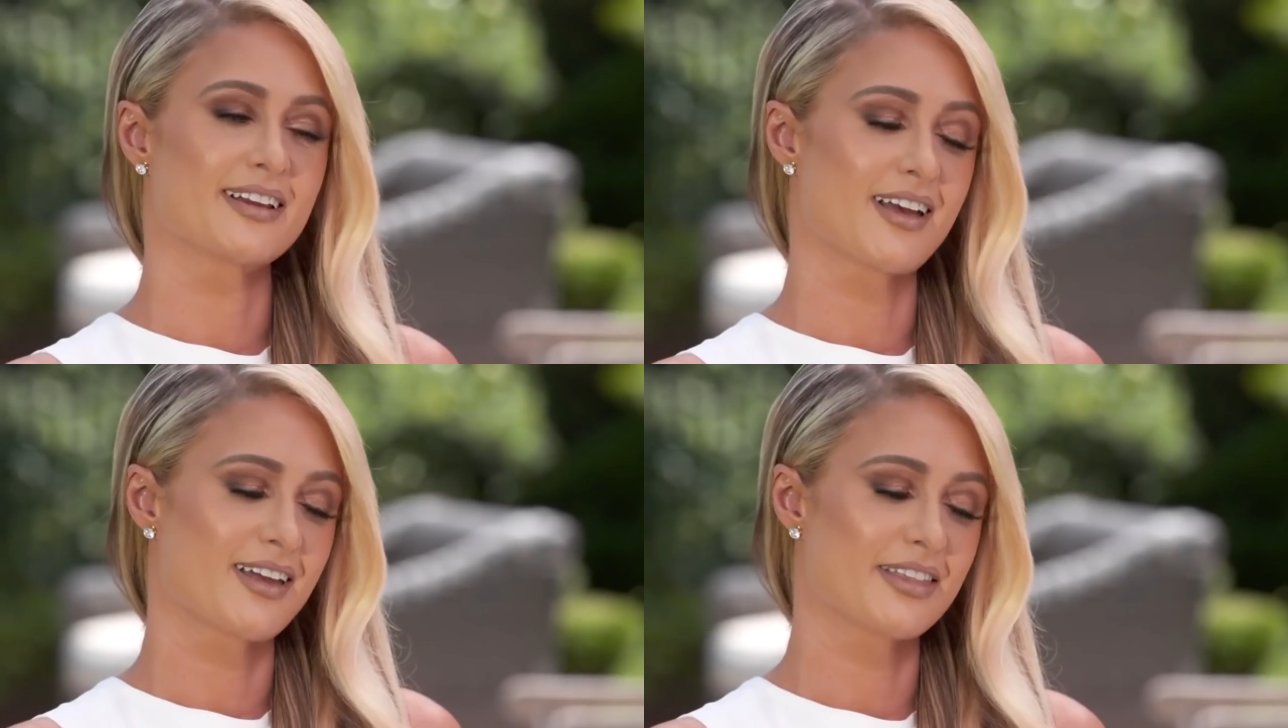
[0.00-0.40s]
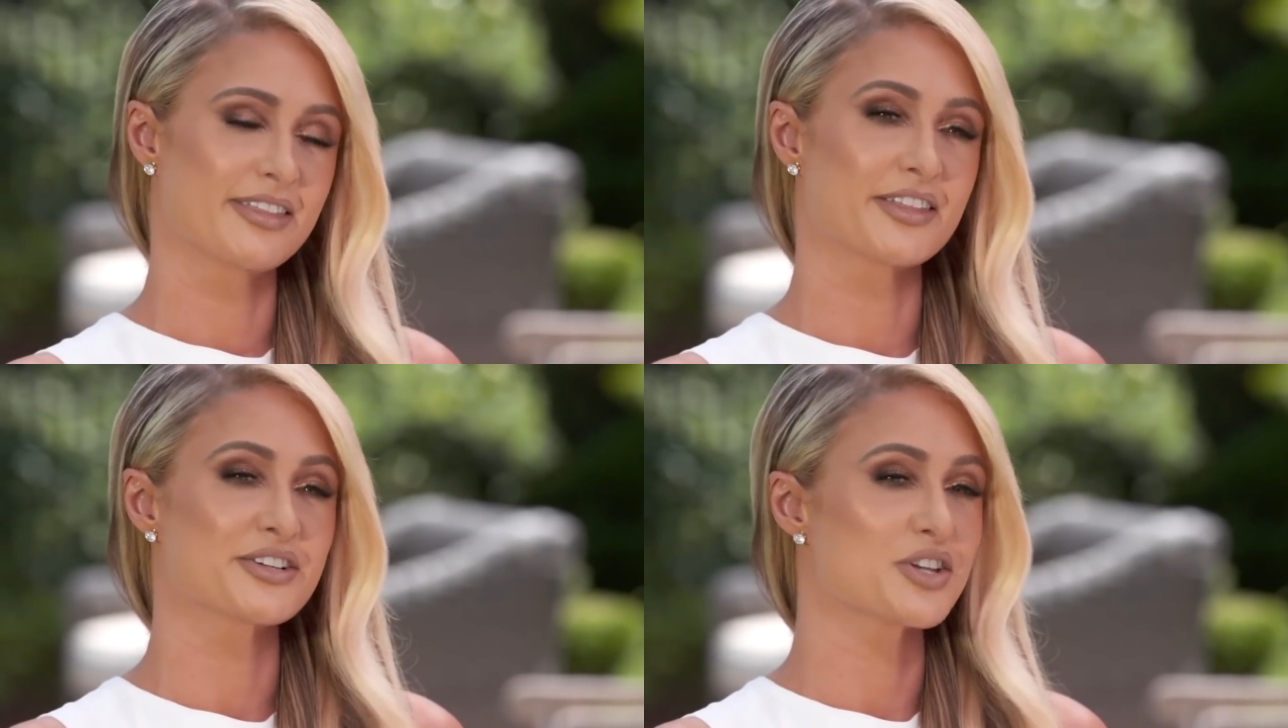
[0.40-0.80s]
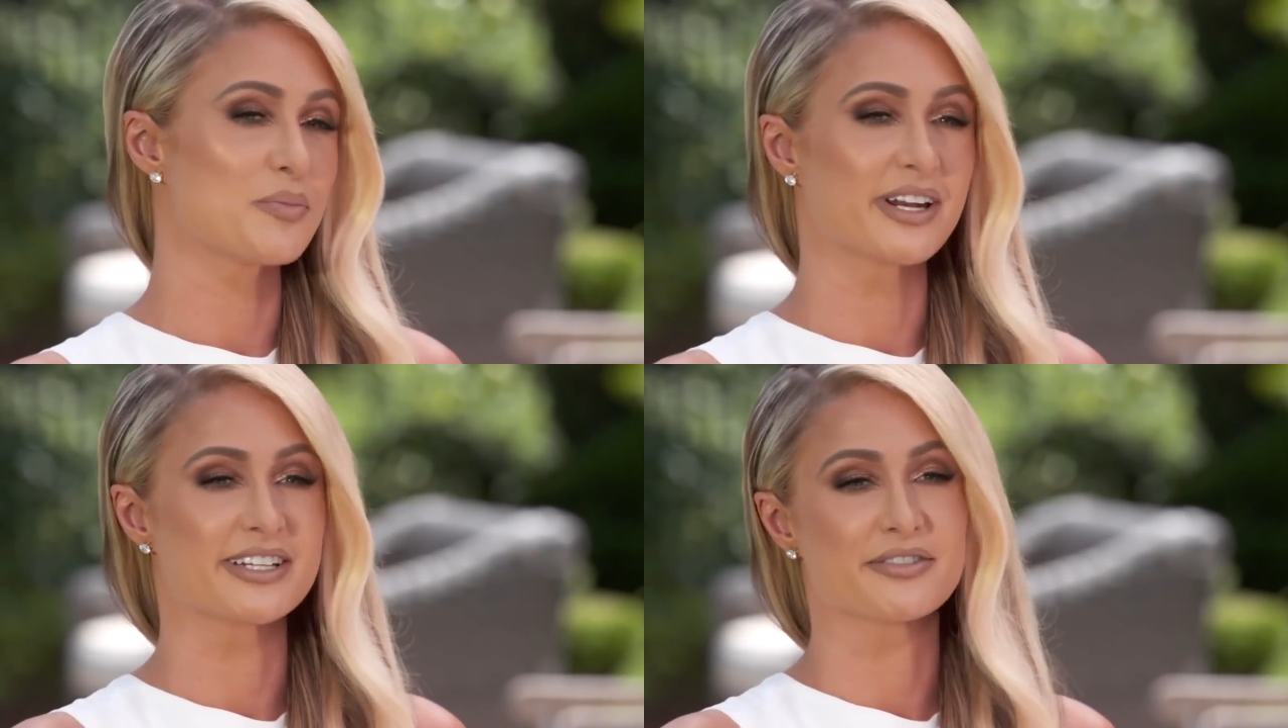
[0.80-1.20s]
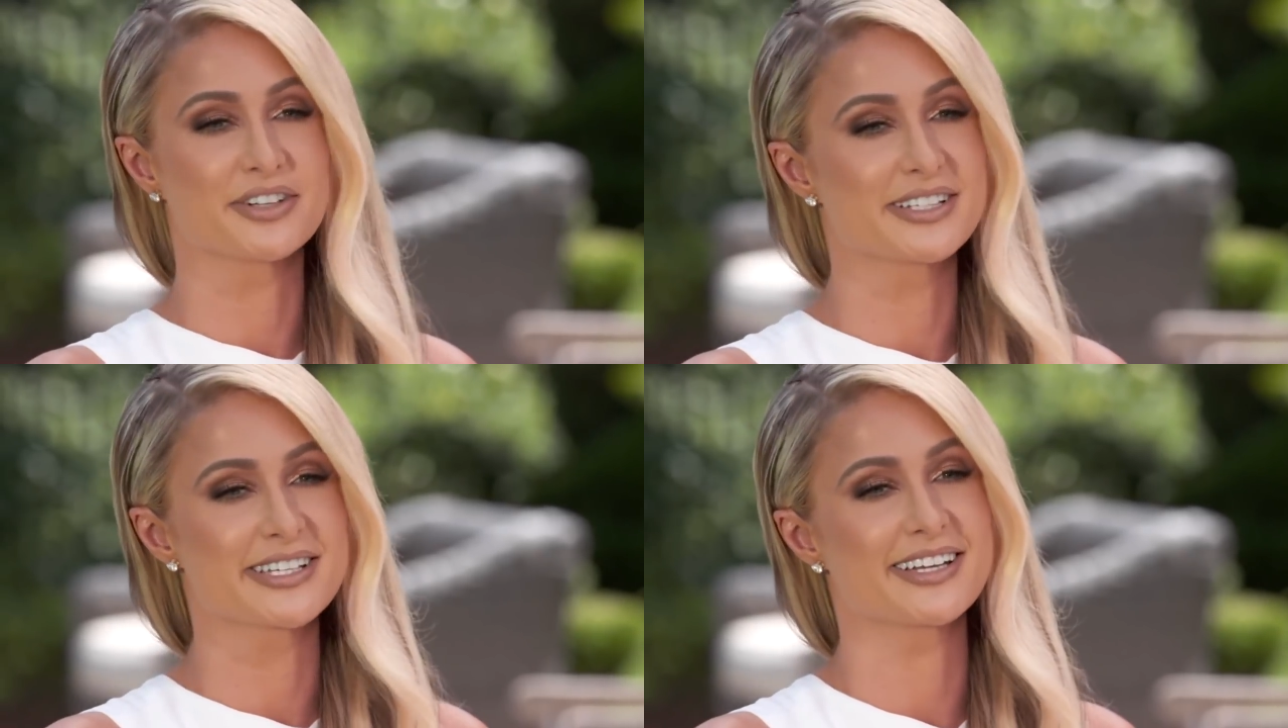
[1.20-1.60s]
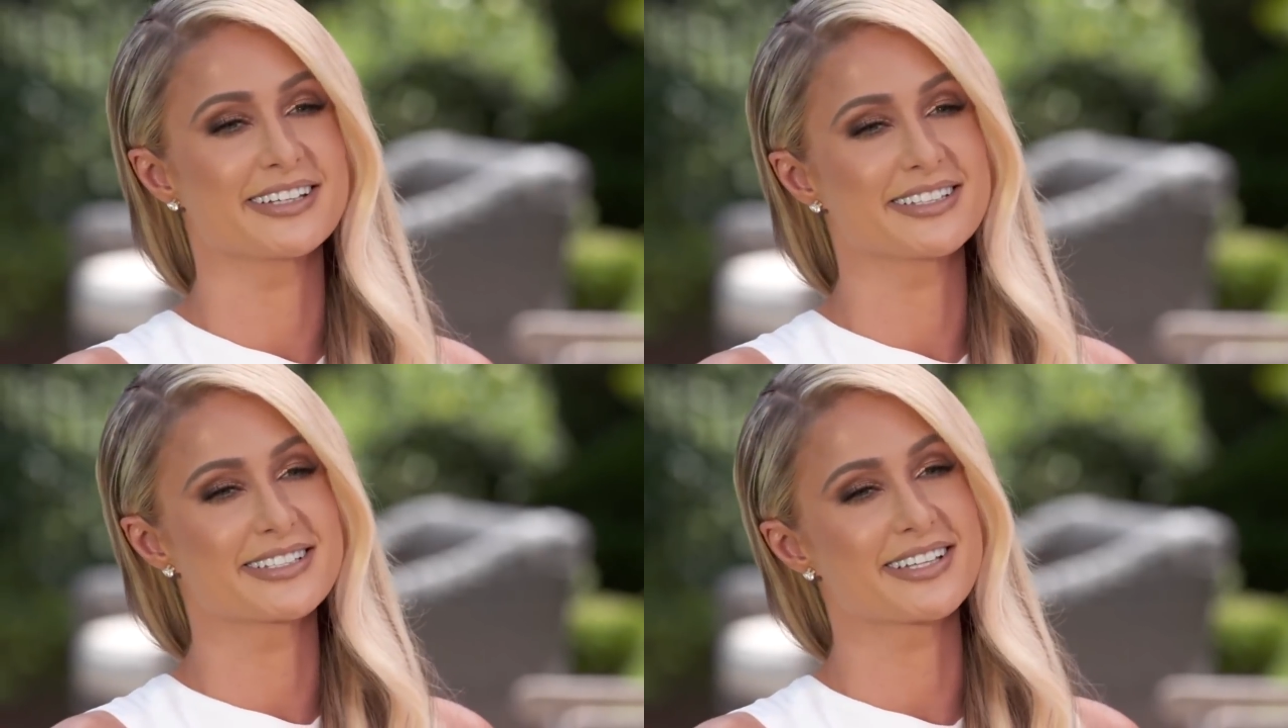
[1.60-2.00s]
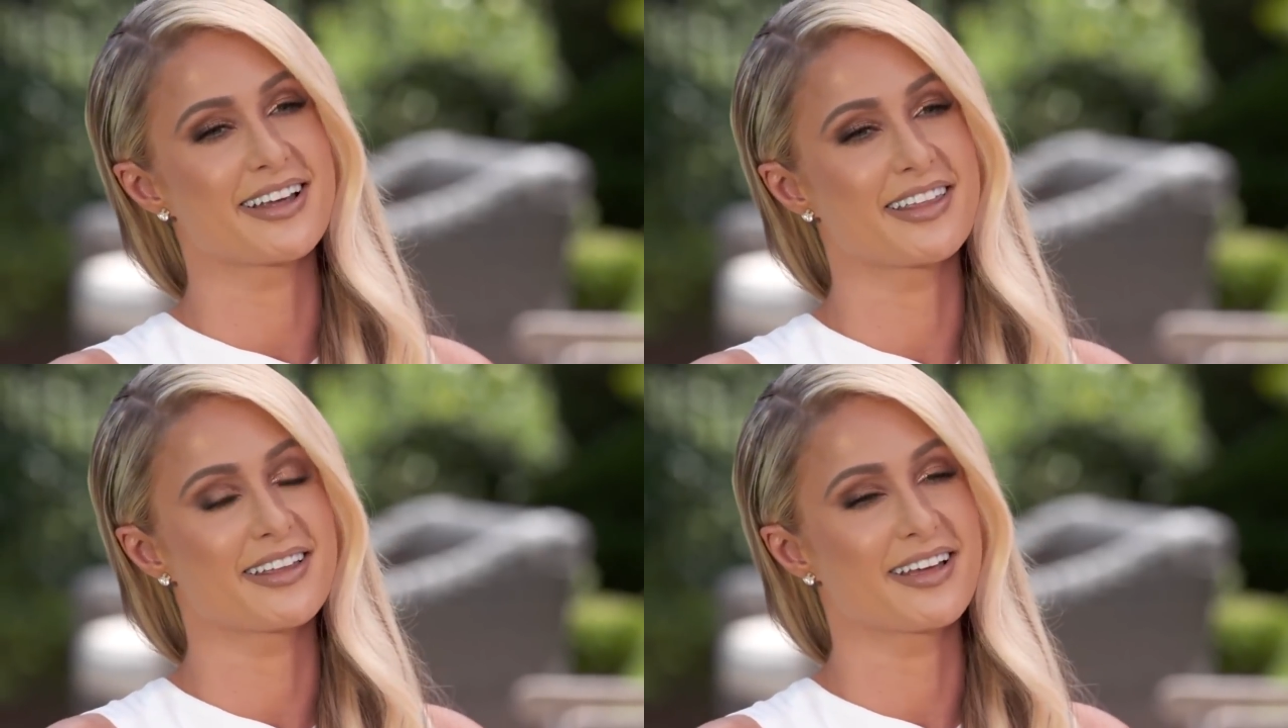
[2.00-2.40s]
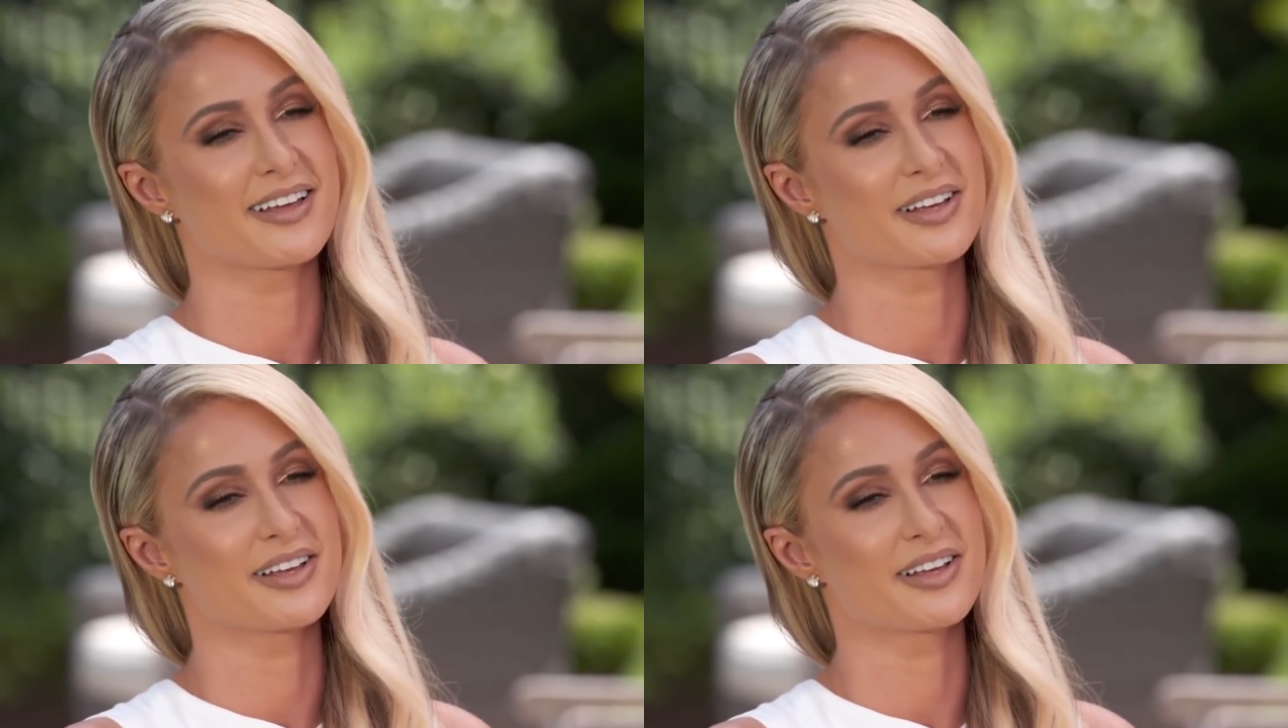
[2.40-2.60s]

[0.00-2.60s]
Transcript: Paris Hilton loves to have everything